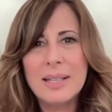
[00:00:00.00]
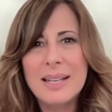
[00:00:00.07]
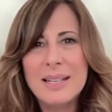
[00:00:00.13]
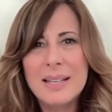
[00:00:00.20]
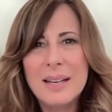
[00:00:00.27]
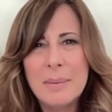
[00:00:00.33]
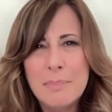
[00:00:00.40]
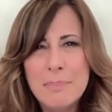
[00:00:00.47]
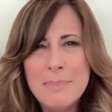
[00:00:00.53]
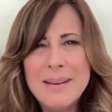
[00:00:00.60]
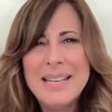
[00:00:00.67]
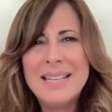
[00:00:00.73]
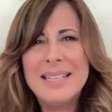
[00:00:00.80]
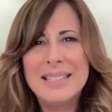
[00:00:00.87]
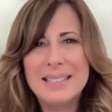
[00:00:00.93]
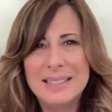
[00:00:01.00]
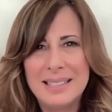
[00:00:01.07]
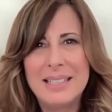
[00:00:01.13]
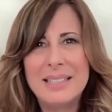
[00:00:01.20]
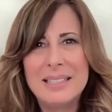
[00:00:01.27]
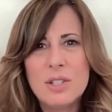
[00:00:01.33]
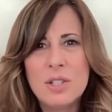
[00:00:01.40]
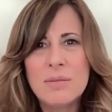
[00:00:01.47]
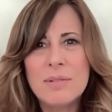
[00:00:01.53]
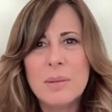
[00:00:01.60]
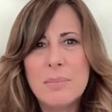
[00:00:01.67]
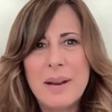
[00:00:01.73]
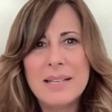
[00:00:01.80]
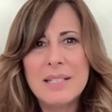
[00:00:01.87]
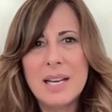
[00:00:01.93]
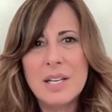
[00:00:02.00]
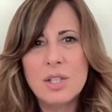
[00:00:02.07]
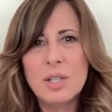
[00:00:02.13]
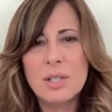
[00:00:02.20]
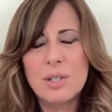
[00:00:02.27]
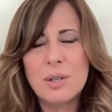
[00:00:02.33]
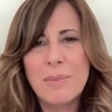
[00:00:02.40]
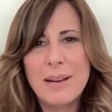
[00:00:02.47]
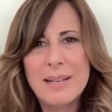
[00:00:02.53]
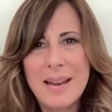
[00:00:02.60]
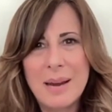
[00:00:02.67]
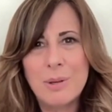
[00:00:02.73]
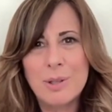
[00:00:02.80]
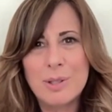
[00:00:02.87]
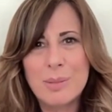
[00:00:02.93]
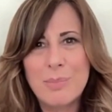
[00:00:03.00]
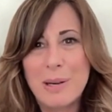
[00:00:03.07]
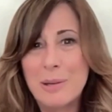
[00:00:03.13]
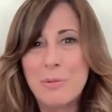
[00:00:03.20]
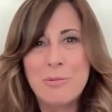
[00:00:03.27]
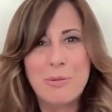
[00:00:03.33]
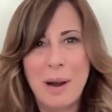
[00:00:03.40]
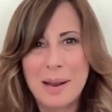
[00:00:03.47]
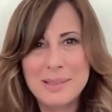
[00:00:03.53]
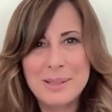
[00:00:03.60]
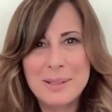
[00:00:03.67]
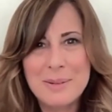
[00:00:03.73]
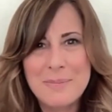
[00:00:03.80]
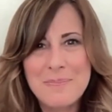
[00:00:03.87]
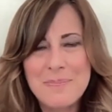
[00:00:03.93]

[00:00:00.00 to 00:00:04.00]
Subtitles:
And it immediately shifted my attention to my neighbors, my new friends.